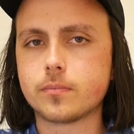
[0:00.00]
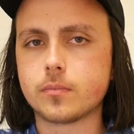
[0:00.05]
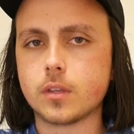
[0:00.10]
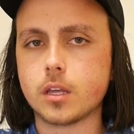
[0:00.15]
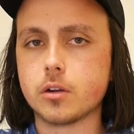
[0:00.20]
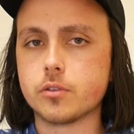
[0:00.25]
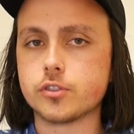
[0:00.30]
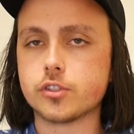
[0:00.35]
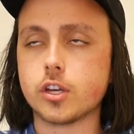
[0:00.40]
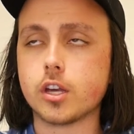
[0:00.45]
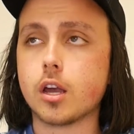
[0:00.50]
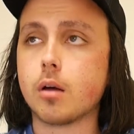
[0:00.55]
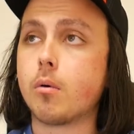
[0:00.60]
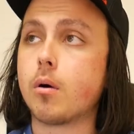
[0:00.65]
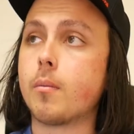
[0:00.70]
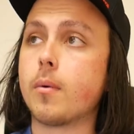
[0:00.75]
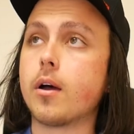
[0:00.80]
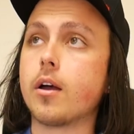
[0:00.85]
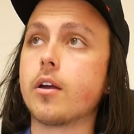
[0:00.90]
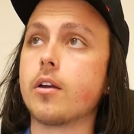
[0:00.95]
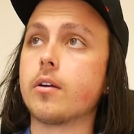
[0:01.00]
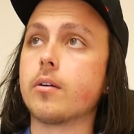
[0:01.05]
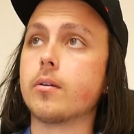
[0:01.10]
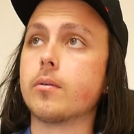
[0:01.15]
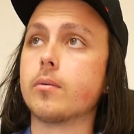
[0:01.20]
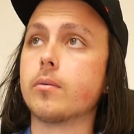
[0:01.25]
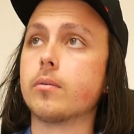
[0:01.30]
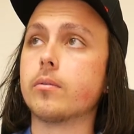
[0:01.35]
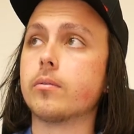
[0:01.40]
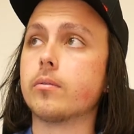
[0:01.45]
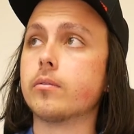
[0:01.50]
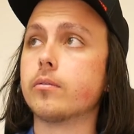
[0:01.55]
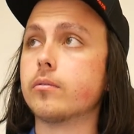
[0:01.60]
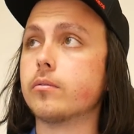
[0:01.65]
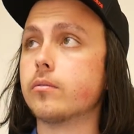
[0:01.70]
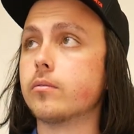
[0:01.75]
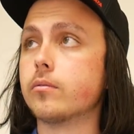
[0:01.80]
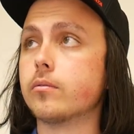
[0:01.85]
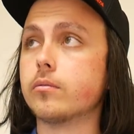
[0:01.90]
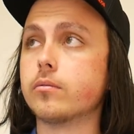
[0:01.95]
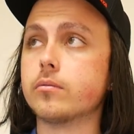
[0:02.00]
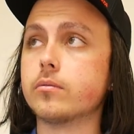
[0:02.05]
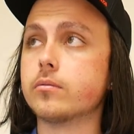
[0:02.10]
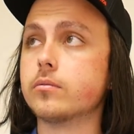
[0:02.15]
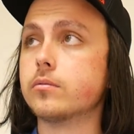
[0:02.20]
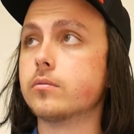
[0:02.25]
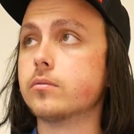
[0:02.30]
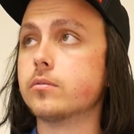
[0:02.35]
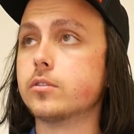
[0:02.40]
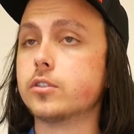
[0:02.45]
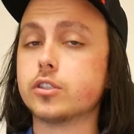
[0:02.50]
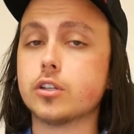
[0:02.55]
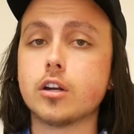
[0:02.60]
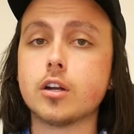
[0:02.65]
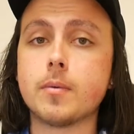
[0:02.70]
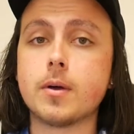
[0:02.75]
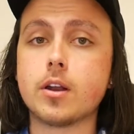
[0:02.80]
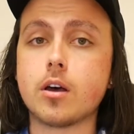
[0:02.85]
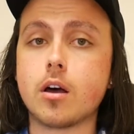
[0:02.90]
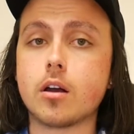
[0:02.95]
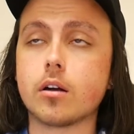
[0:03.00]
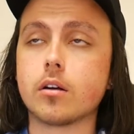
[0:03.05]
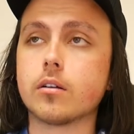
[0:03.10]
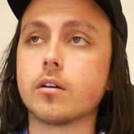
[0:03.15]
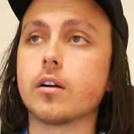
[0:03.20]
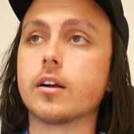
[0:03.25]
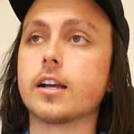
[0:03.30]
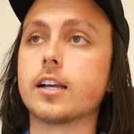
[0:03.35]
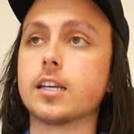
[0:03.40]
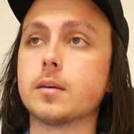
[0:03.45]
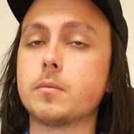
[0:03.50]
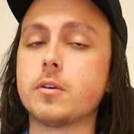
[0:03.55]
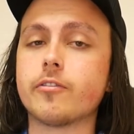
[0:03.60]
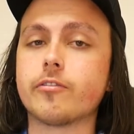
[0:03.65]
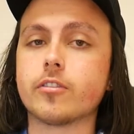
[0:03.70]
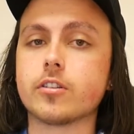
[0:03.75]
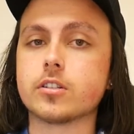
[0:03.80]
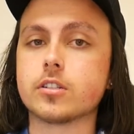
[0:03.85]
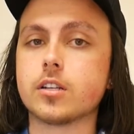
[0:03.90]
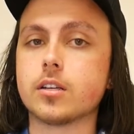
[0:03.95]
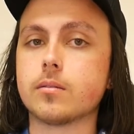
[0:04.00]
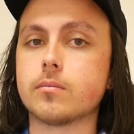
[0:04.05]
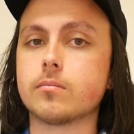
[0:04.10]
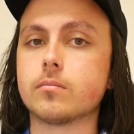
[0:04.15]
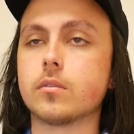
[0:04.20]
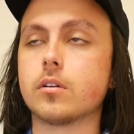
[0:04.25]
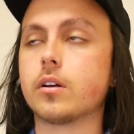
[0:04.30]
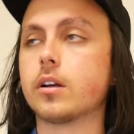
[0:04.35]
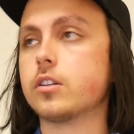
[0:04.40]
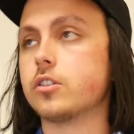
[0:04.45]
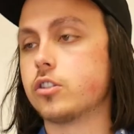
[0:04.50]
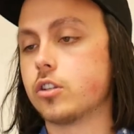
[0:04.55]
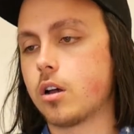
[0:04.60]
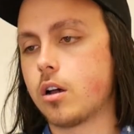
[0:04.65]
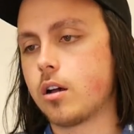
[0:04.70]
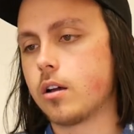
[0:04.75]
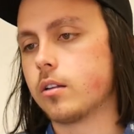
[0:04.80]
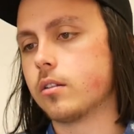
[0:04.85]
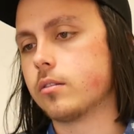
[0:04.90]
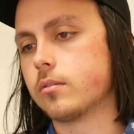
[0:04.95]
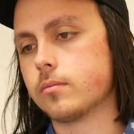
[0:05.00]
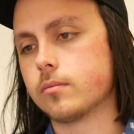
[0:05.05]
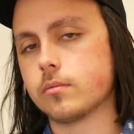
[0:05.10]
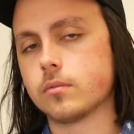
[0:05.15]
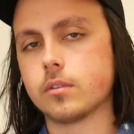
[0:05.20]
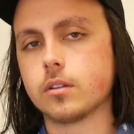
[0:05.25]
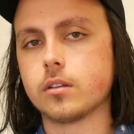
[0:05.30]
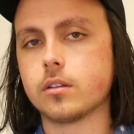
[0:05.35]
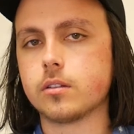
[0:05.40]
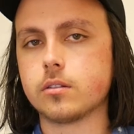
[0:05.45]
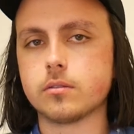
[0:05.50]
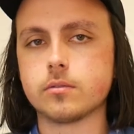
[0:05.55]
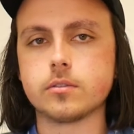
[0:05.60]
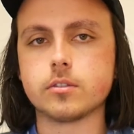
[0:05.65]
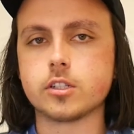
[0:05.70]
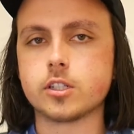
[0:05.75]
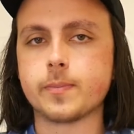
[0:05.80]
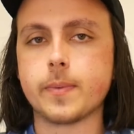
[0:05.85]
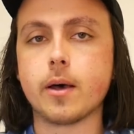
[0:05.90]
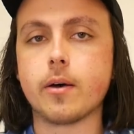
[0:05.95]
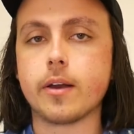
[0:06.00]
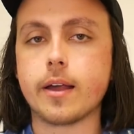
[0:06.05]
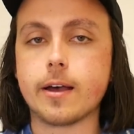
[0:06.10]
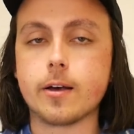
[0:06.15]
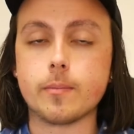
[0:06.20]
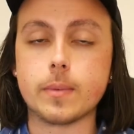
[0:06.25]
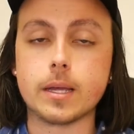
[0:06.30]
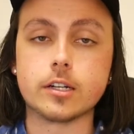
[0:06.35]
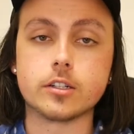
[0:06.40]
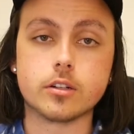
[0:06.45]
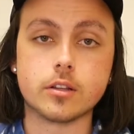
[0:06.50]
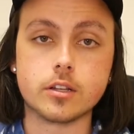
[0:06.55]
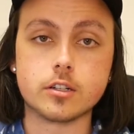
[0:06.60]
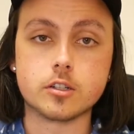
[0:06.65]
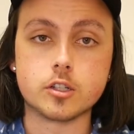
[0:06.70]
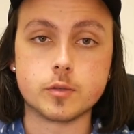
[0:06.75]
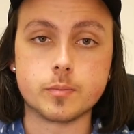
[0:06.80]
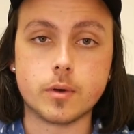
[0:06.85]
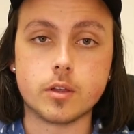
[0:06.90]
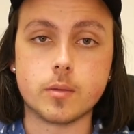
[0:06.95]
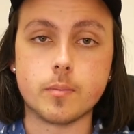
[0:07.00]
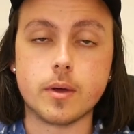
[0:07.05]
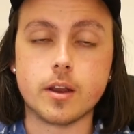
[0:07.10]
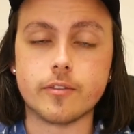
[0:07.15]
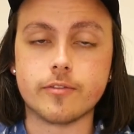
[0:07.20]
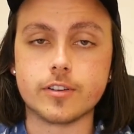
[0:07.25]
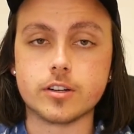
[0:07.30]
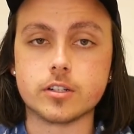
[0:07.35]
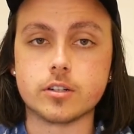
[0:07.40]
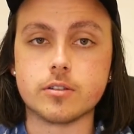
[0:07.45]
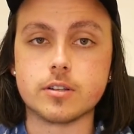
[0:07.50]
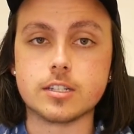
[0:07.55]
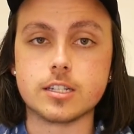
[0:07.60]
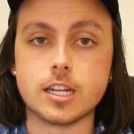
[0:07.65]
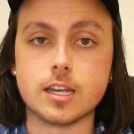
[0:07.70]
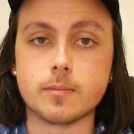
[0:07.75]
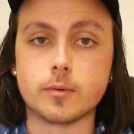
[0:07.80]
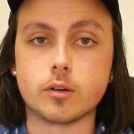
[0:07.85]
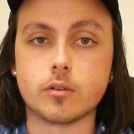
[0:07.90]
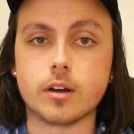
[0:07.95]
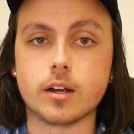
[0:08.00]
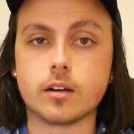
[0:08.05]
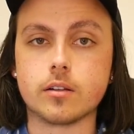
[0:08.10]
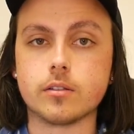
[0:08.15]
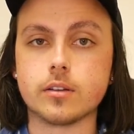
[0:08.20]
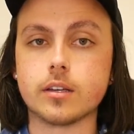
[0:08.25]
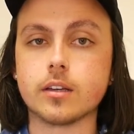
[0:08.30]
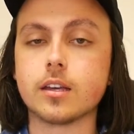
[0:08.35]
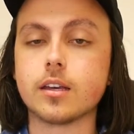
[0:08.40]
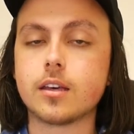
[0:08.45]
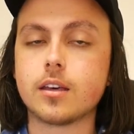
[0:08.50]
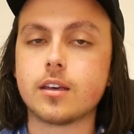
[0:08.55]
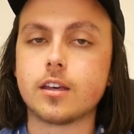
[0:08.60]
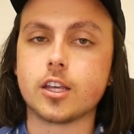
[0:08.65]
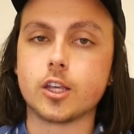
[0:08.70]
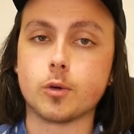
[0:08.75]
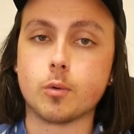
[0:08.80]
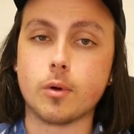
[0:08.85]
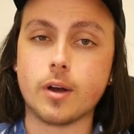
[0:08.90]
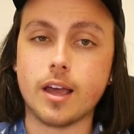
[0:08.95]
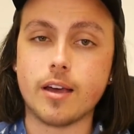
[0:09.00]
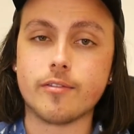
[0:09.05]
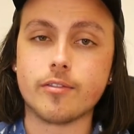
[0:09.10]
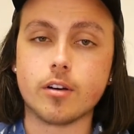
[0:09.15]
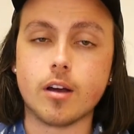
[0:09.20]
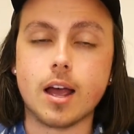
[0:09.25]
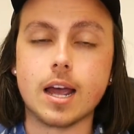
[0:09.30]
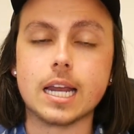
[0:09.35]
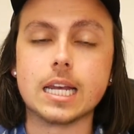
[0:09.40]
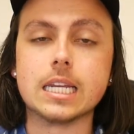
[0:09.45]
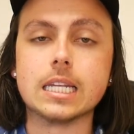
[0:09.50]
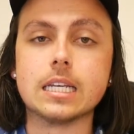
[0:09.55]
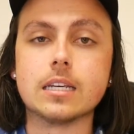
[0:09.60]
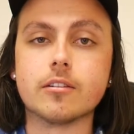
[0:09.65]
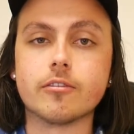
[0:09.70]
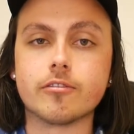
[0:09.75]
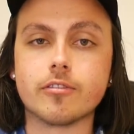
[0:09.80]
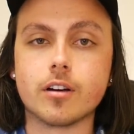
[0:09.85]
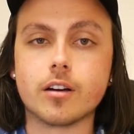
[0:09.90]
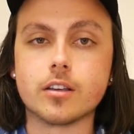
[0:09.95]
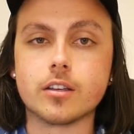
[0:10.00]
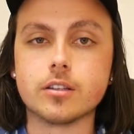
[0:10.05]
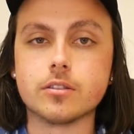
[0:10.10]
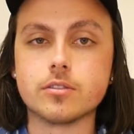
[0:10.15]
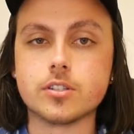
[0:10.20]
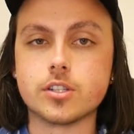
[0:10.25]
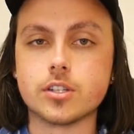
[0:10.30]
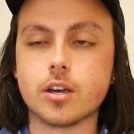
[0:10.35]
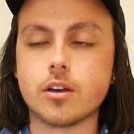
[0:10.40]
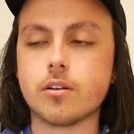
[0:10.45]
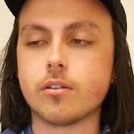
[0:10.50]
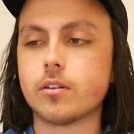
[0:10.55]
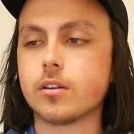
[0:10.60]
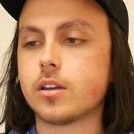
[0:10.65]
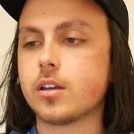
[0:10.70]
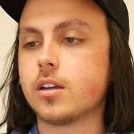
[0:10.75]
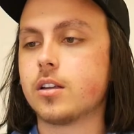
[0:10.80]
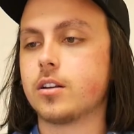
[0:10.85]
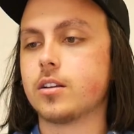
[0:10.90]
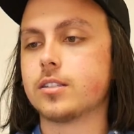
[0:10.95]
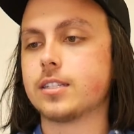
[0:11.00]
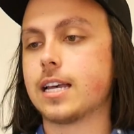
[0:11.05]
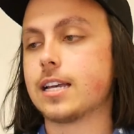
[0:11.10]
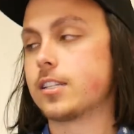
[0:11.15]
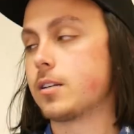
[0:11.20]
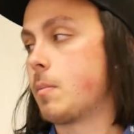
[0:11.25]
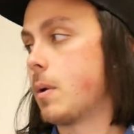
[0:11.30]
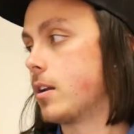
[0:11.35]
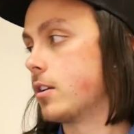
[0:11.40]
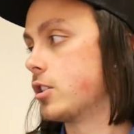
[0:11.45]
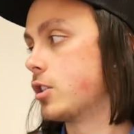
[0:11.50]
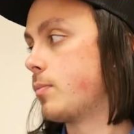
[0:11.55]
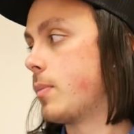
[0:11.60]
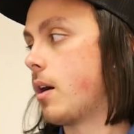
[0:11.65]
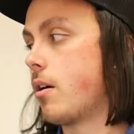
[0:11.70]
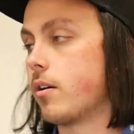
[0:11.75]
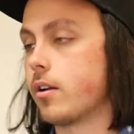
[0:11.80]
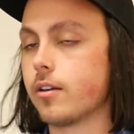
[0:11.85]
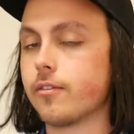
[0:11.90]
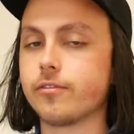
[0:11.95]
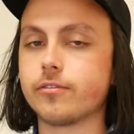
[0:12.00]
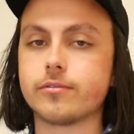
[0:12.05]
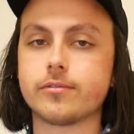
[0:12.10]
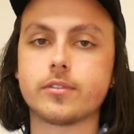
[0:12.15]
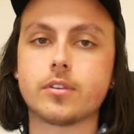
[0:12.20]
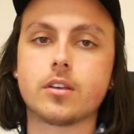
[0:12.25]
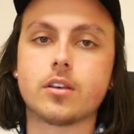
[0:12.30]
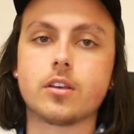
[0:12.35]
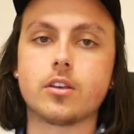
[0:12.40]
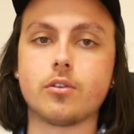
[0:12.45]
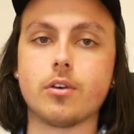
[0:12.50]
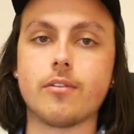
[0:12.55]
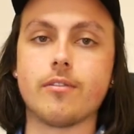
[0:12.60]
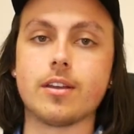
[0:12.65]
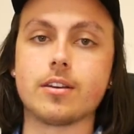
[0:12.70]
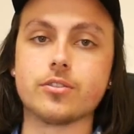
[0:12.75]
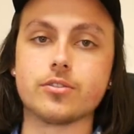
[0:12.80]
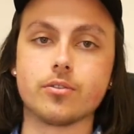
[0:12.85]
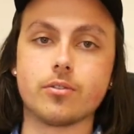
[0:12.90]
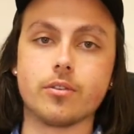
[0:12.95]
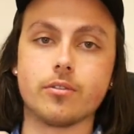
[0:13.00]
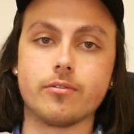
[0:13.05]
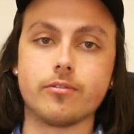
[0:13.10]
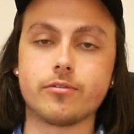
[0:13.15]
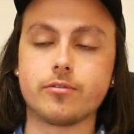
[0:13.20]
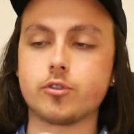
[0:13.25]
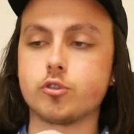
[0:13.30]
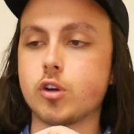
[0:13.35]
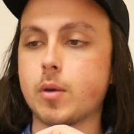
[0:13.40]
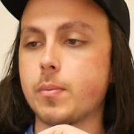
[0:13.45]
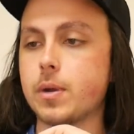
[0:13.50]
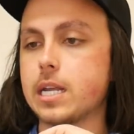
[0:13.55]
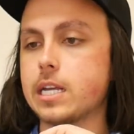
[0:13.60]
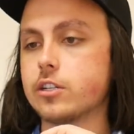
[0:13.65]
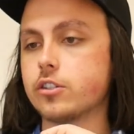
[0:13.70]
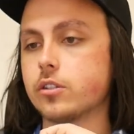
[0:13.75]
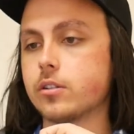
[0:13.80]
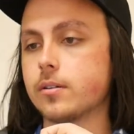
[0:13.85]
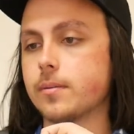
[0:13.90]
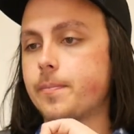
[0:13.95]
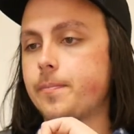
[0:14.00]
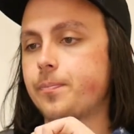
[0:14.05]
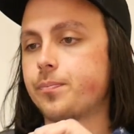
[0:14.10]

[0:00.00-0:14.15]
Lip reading: And he'll say, I want my son and my daughter. Okay, give me a first name. Okay, John. And you just spell it out. Make sure that you spell the beneficiary's name correctly. You won't have their ID in front of you, so just ask them how to spell it if you have any sort of trepidation.